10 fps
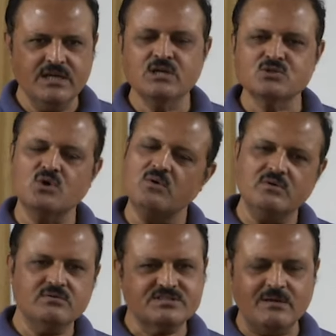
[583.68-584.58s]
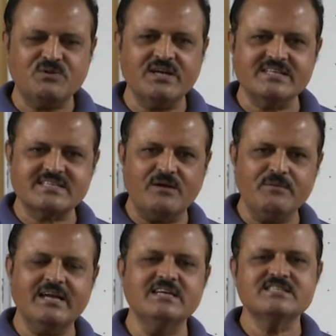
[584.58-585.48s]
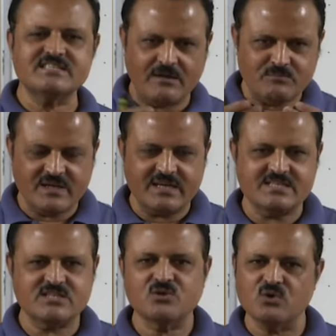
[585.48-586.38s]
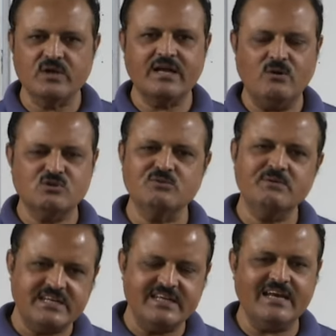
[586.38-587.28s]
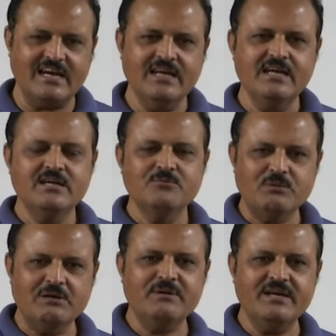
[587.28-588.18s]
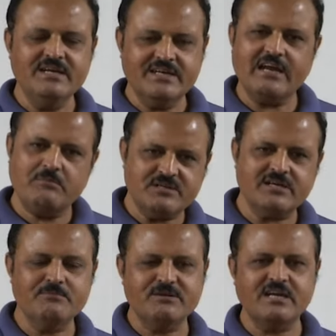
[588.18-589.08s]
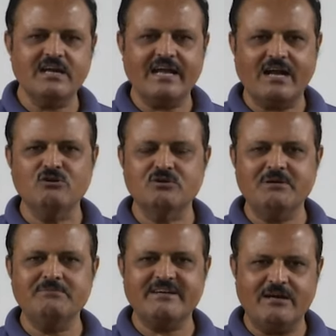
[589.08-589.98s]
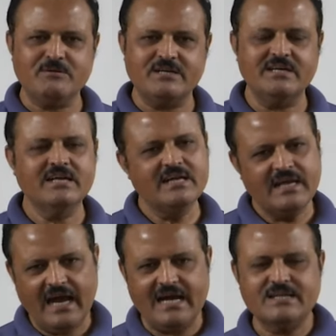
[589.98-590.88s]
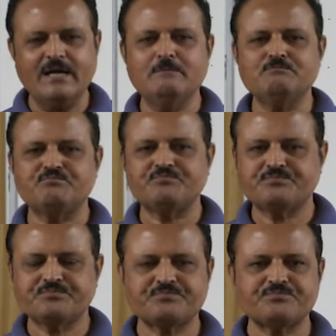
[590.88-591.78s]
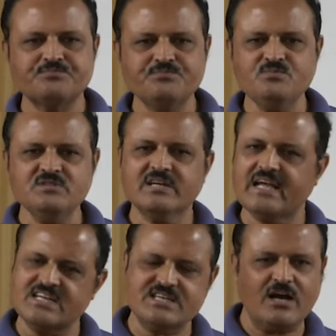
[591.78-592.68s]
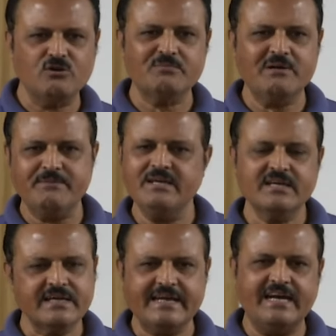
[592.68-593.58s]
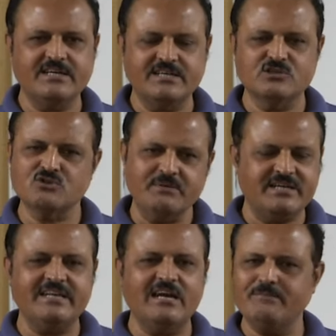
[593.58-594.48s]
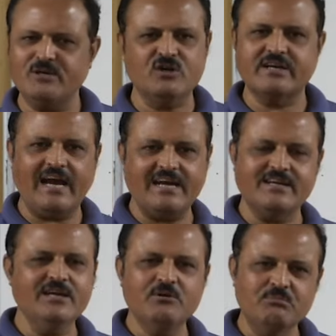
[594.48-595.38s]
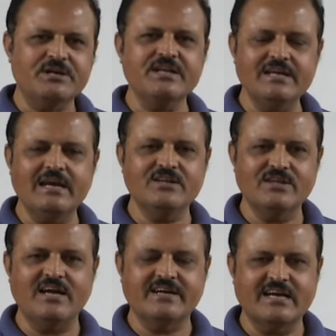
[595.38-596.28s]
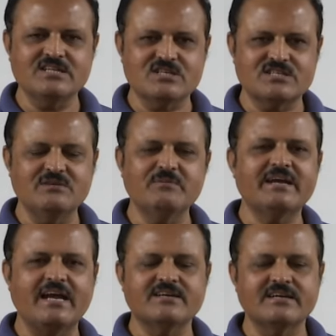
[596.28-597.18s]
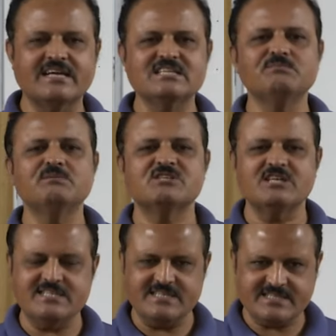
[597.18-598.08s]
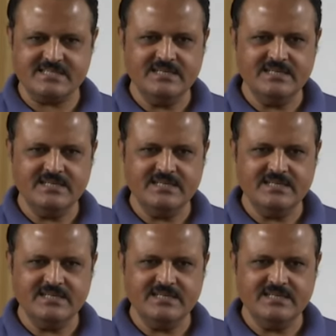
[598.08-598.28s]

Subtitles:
So, something is coming in, something is going out. So, material will be debited, material account will be debited and the cash account will be credited. So, material we do not write material in the transaction, we write it as purchases.